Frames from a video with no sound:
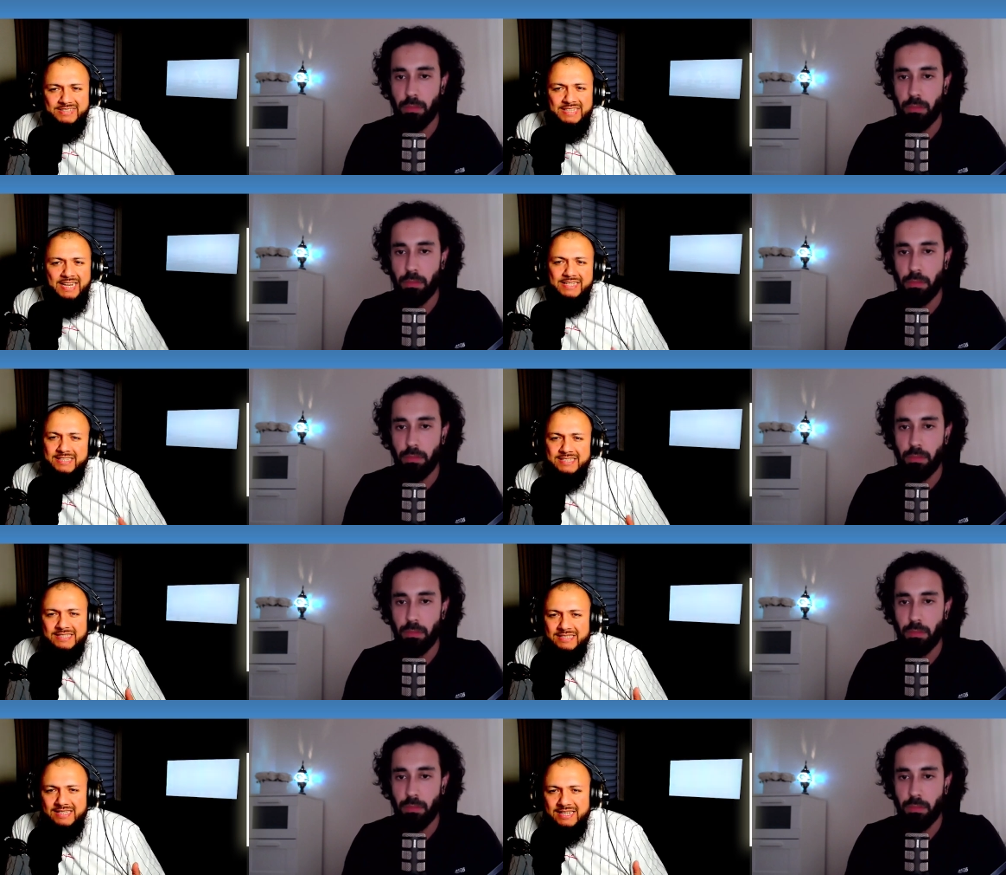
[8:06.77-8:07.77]
Speaker 1: it
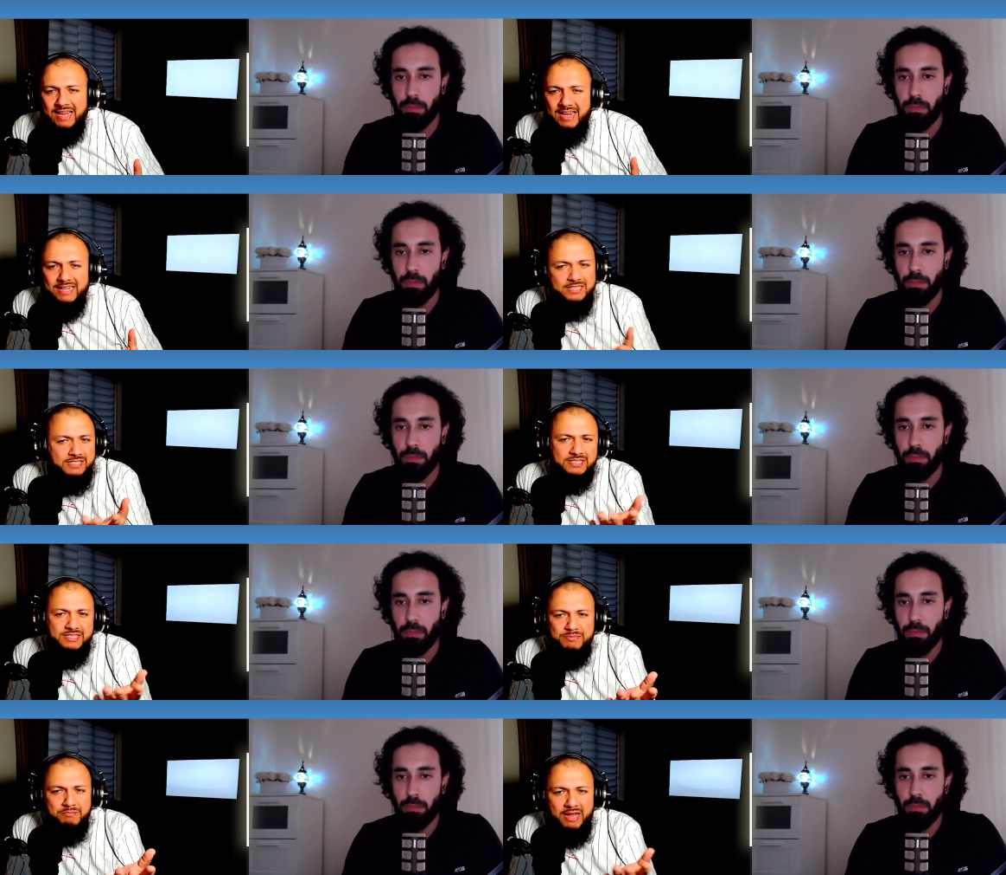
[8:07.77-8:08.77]
is it, it
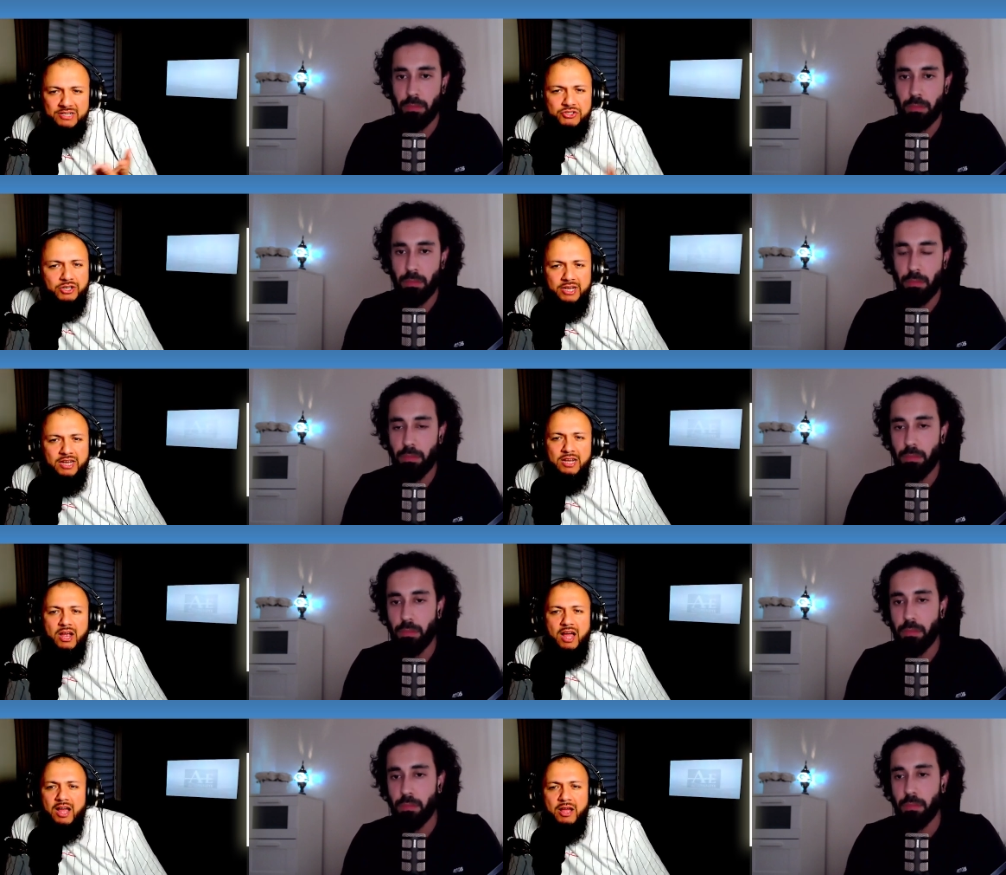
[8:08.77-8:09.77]
is
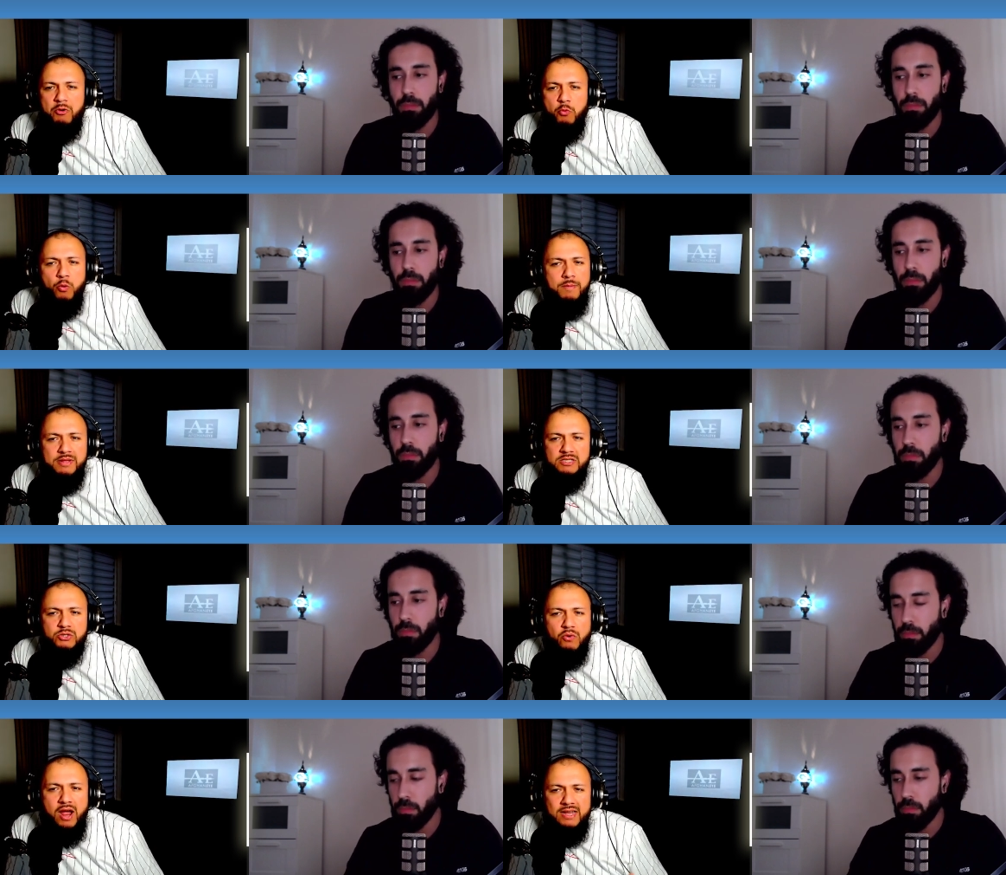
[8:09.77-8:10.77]
mentioning uh,
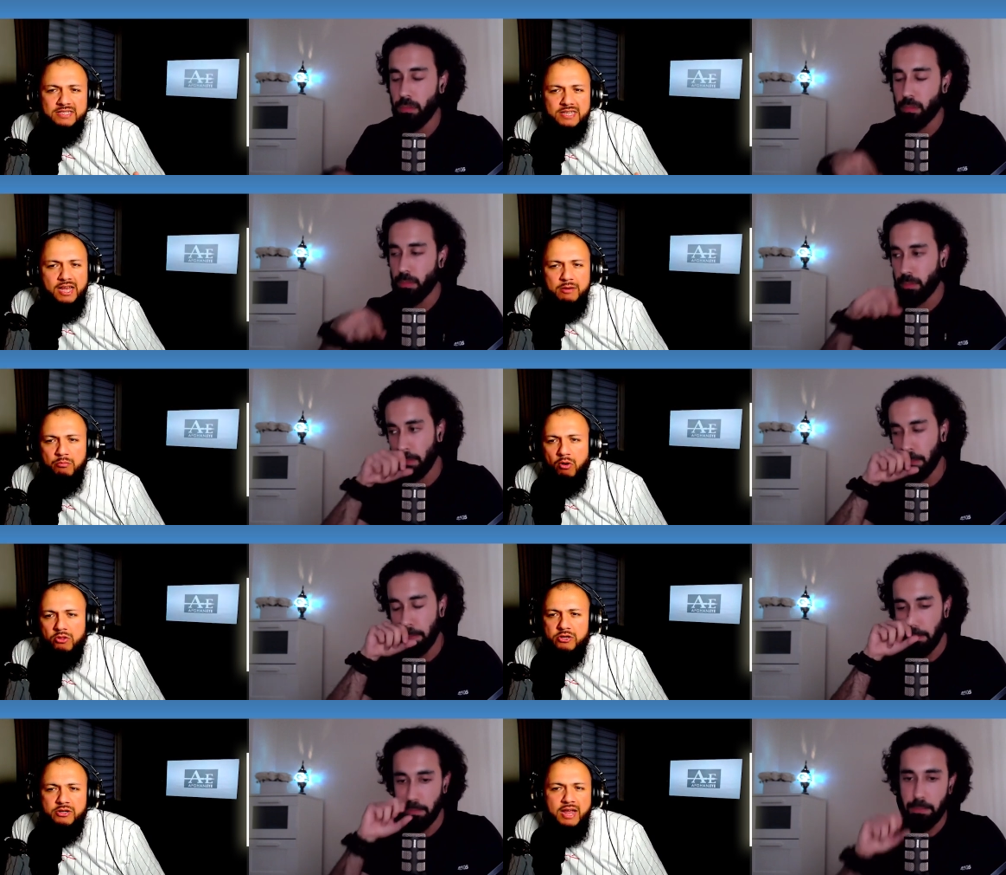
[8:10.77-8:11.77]
women's rights and
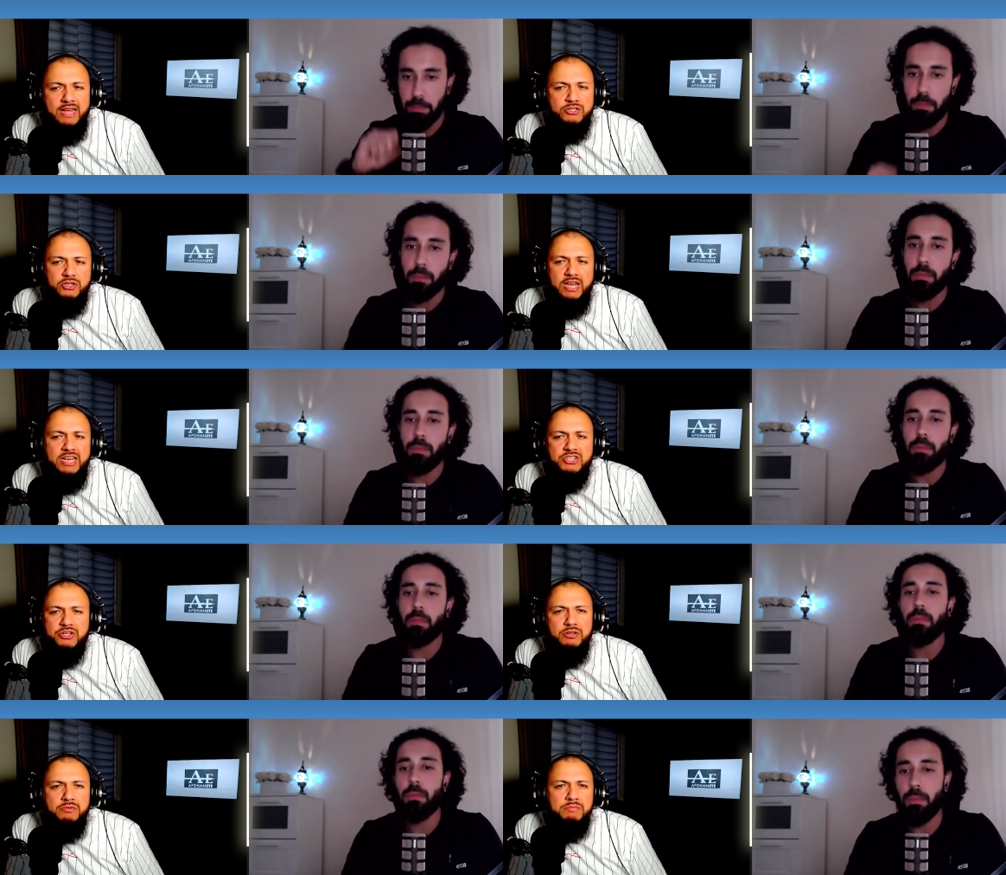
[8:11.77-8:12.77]
modern
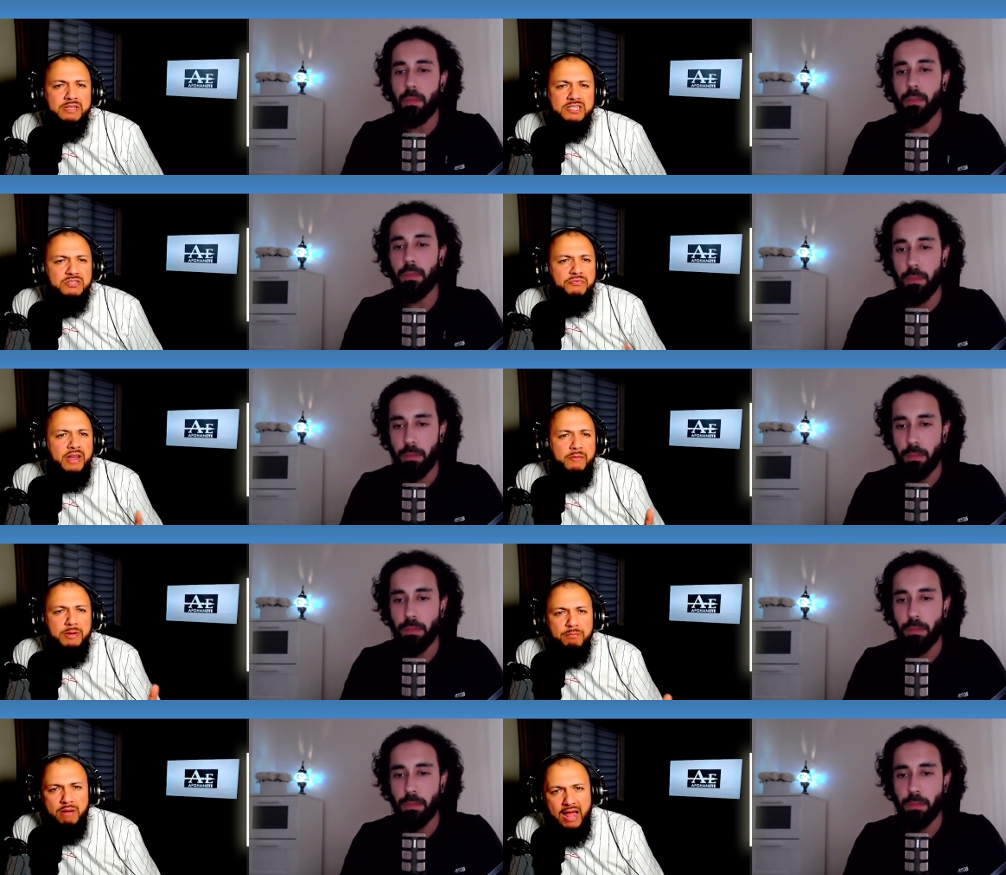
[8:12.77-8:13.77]
education, but it's
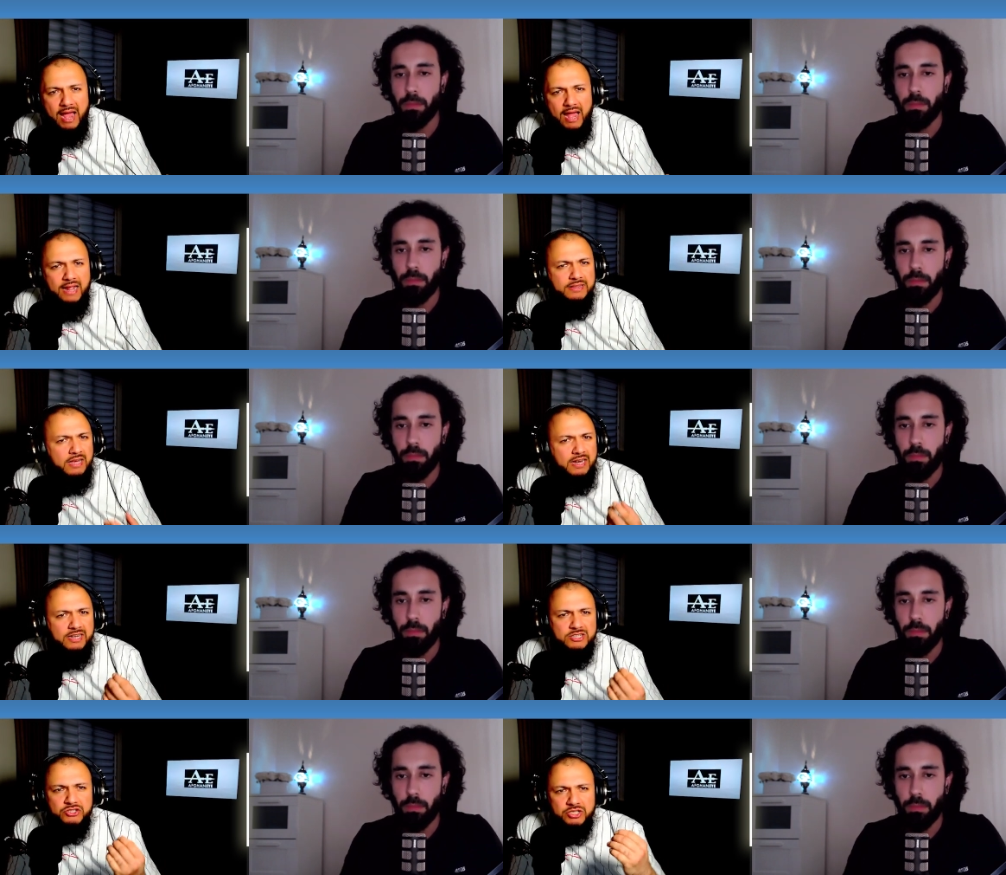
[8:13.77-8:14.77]
very bland
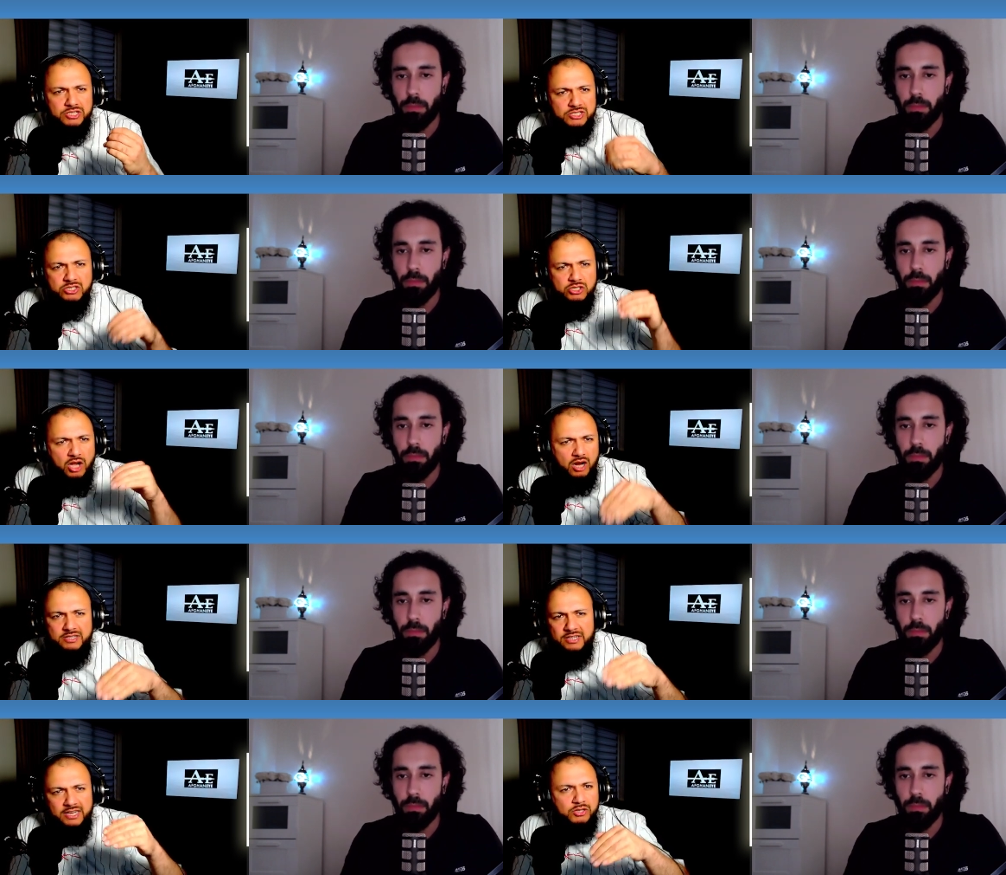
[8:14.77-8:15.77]
and it's just
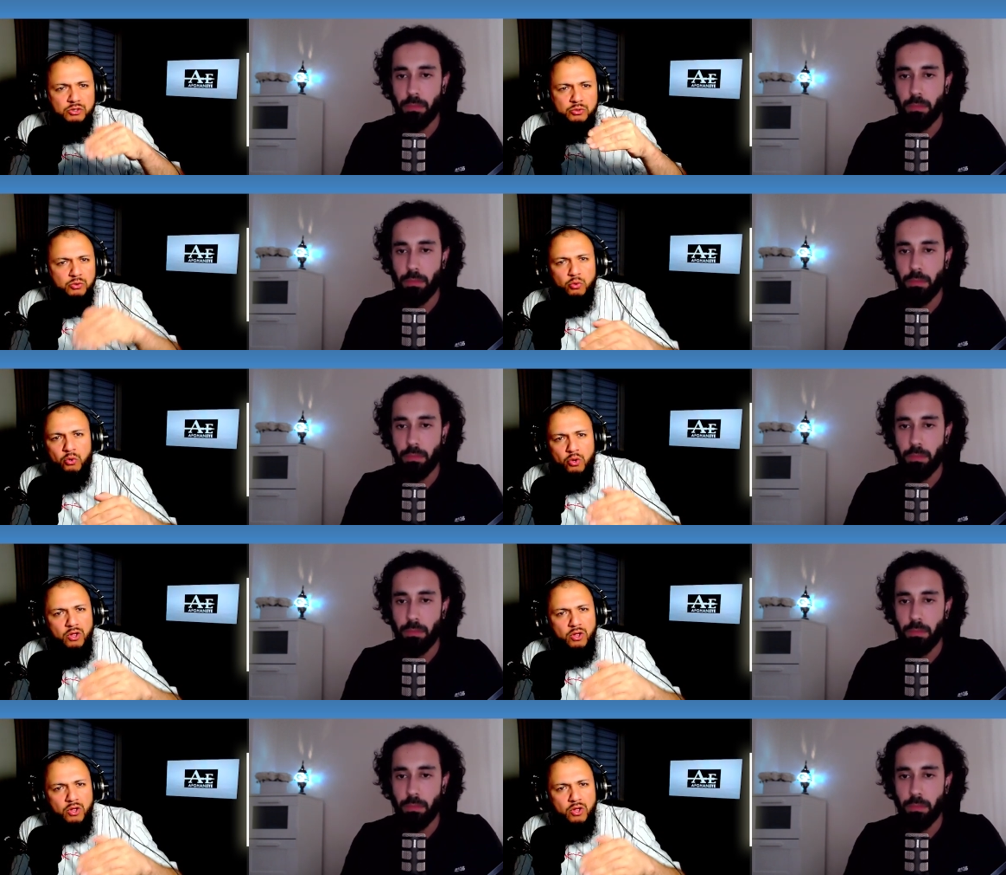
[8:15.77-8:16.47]
tucked into